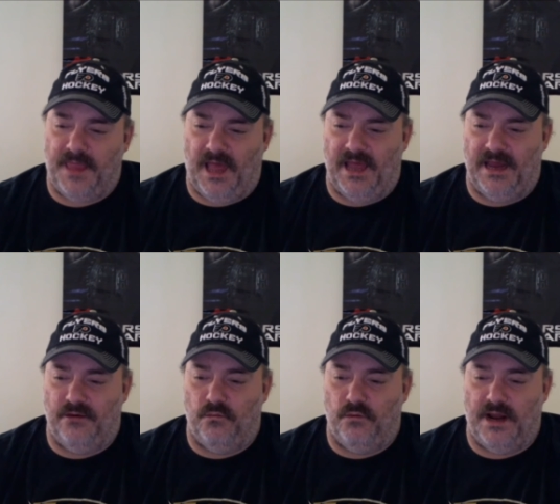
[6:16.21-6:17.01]

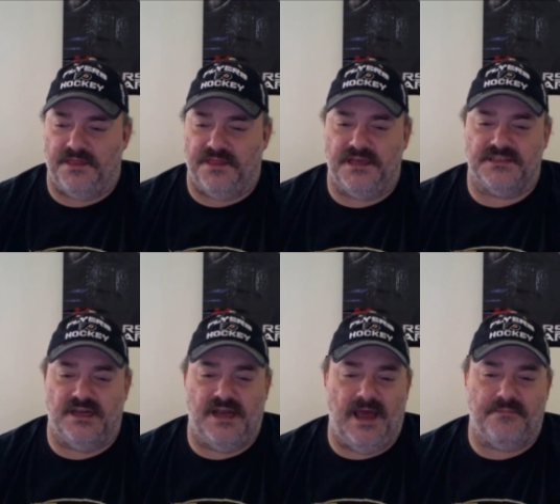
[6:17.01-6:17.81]
And what I think is
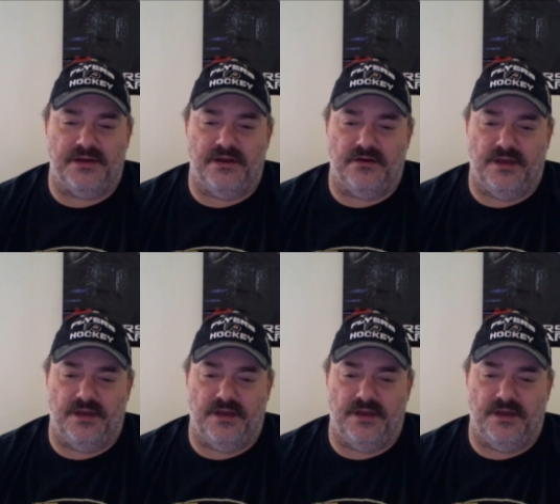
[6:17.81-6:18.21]
going to happen here